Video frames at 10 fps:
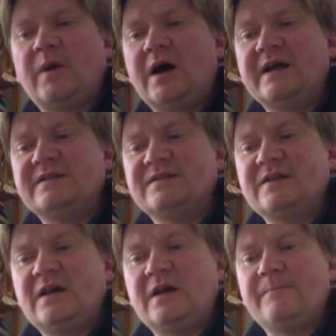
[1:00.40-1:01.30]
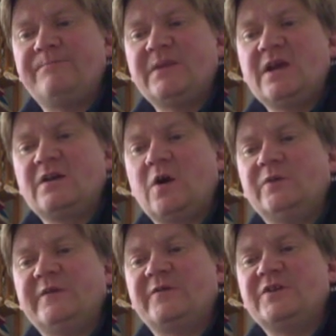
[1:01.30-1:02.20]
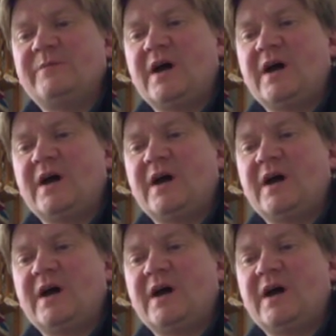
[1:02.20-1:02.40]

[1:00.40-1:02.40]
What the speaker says: Bayern's goal difference.